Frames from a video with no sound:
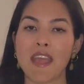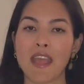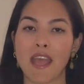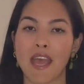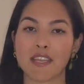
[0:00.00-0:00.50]

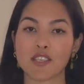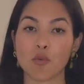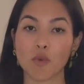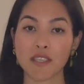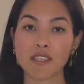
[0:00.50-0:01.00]
And
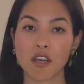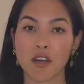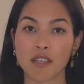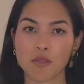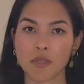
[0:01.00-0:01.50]
once on,
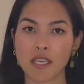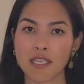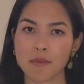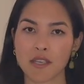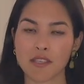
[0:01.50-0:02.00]
it's really nice
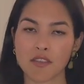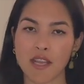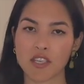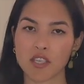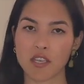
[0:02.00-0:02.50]
because there's
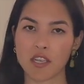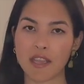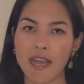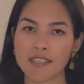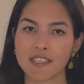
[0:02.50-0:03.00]
actually an
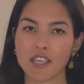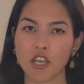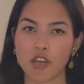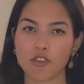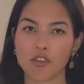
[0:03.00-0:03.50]
elastic
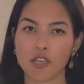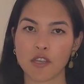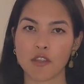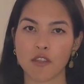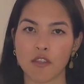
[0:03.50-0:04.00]

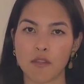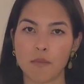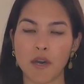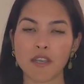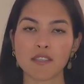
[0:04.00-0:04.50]
underneath the
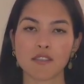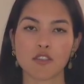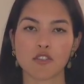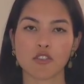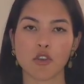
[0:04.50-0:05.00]
bust,
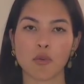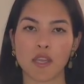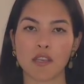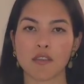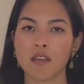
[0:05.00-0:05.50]
so
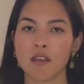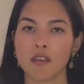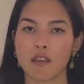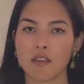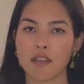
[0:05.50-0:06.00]
it
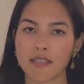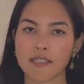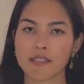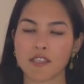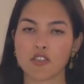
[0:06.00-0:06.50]
nicely
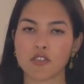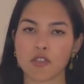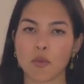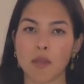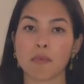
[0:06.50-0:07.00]
cinches
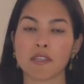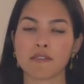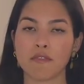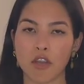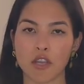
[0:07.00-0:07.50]
you in, but it's
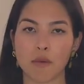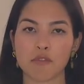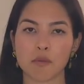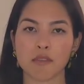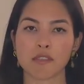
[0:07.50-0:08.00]
very
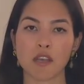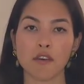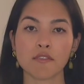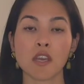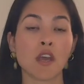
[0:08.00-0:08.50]
comfortable and
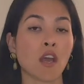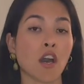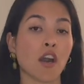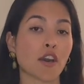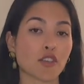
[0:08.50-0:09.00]
soft.
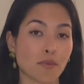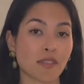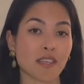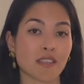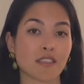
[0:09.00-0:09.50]

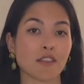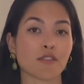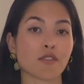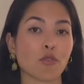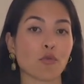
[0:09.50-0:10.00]
100% silk,
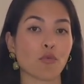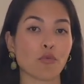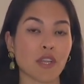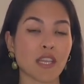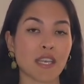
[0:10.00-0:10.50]
so
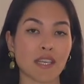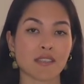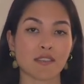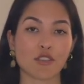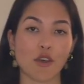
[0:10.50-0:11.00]
really nice
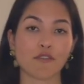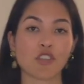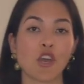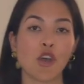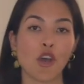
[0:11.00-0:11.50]
and soft
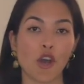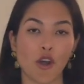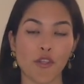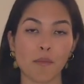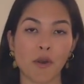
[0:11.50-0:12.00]

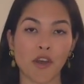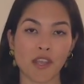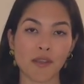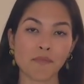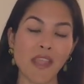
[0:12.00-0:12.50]
on the
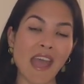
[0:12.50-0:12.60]
body.